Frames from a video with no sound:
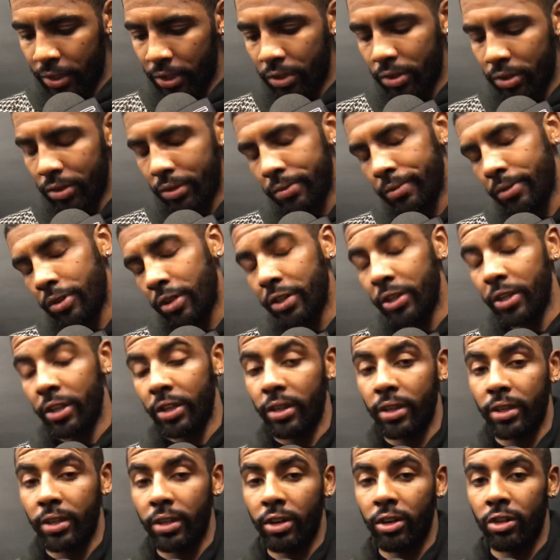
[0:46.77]
on, on,
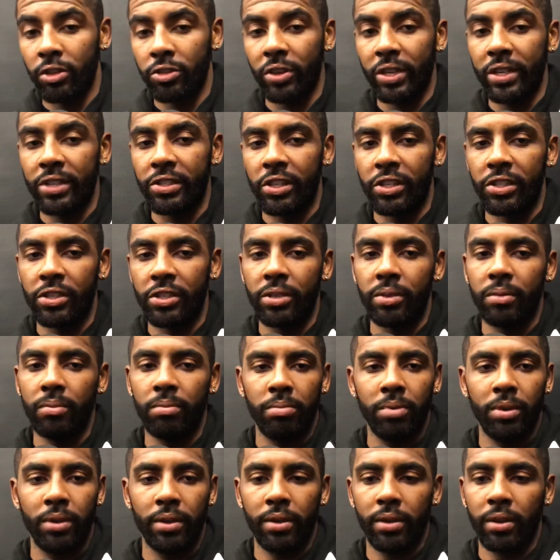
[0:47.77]
in our transition.
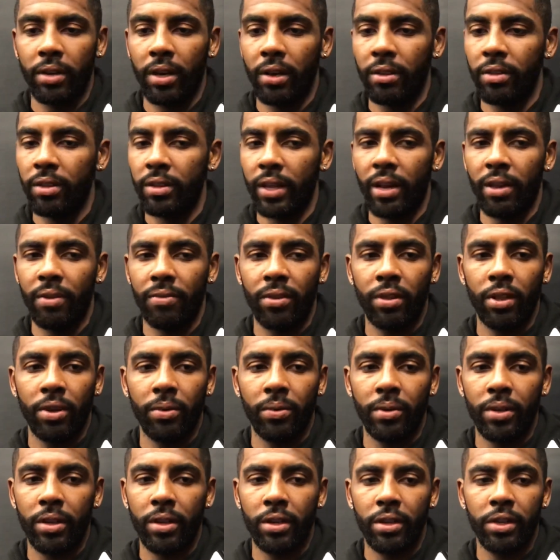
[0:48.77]
But other than that, I feel like
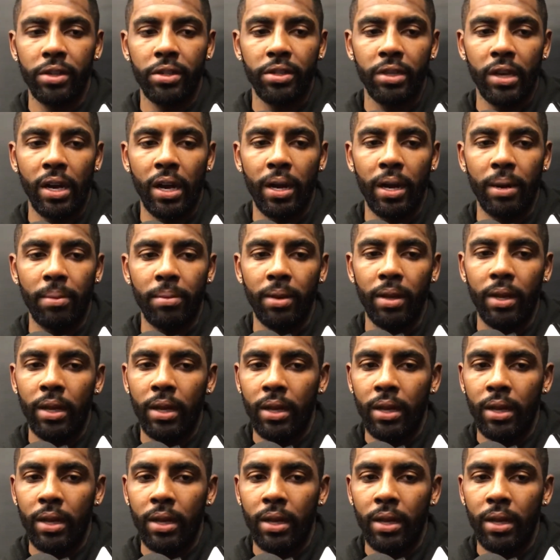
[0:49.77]
we did a good job.